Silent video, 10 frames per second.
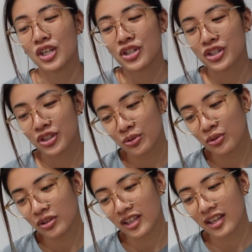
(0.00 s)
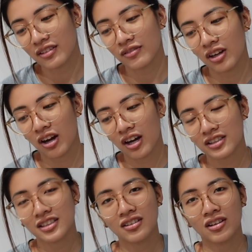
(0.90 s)
shoot any
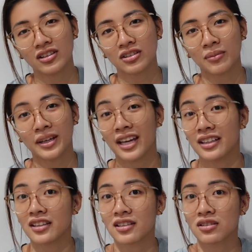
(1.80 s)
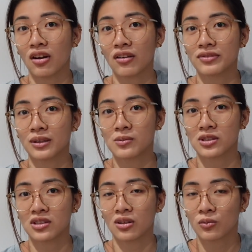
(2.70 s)
vlogs, and also my editing software
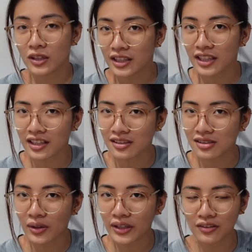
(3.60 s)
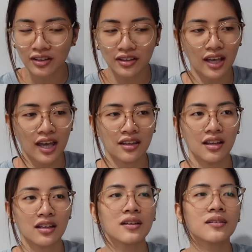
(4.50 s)
was not working, so I couldn't
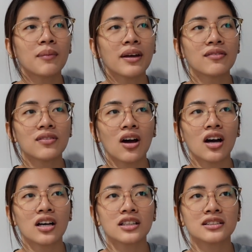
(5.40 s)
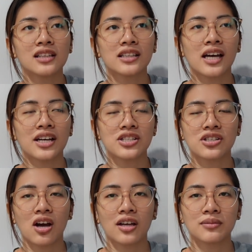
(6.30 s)
edit my vlogs that I
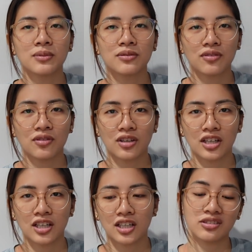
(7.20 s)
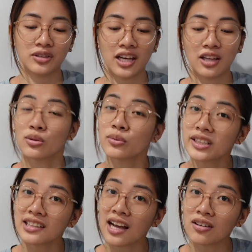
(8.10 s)
shot before. So yeah, two
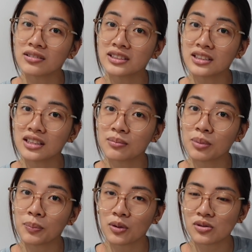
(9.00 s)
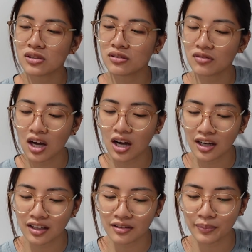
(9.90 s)
weeks na akong di nagpo-post ng
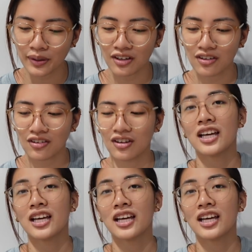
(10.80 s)
vlog, pero